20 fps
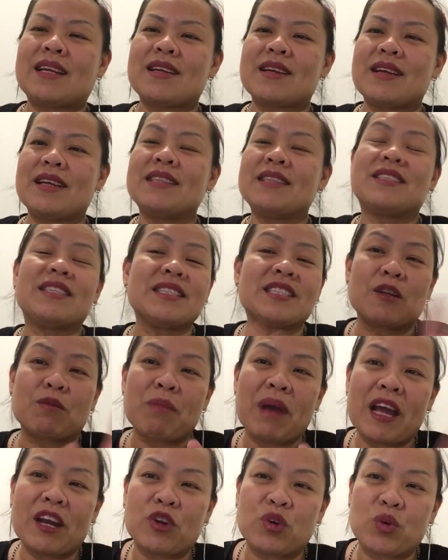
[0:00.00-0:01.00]
it doesn't
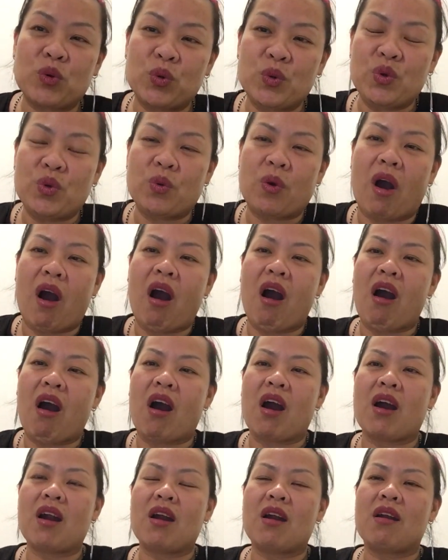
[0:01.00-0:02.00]
matter who you
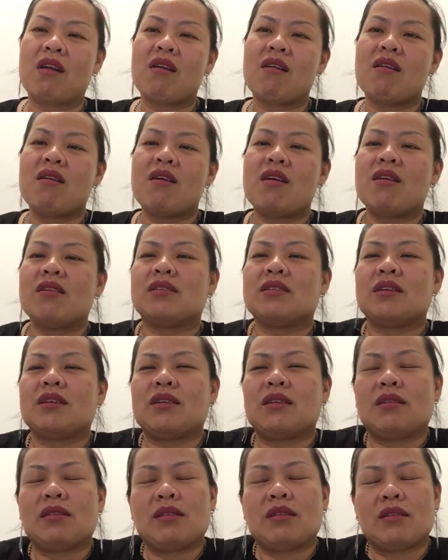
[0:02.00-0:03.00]
are,
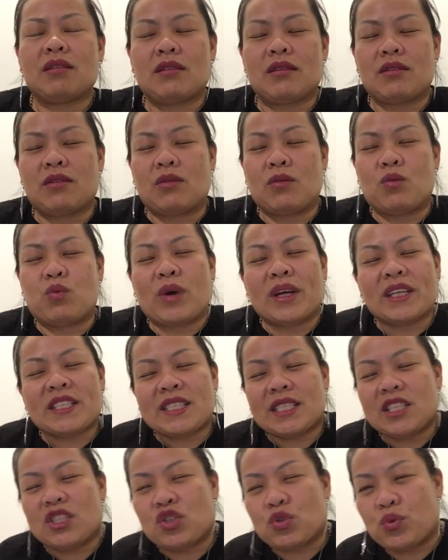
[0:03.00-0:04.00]
what
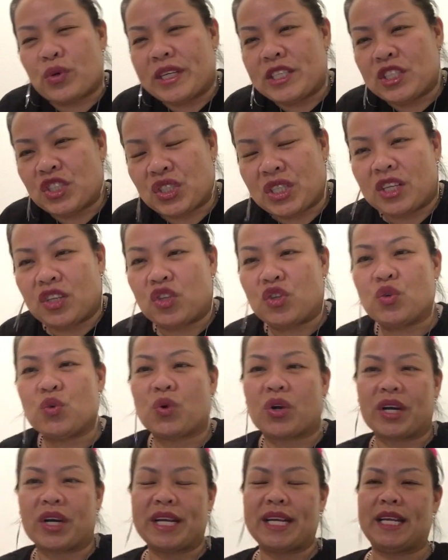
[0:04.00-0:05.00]
situation you
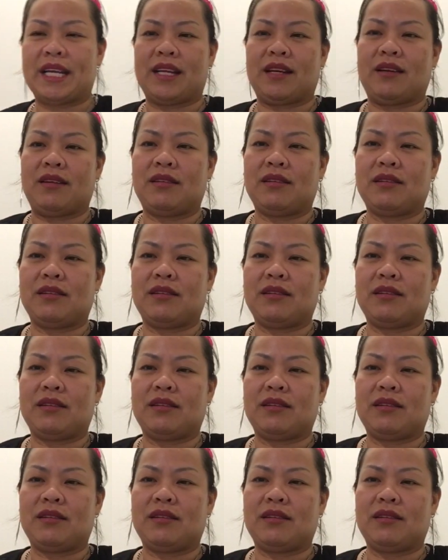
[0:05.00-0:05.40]
are in.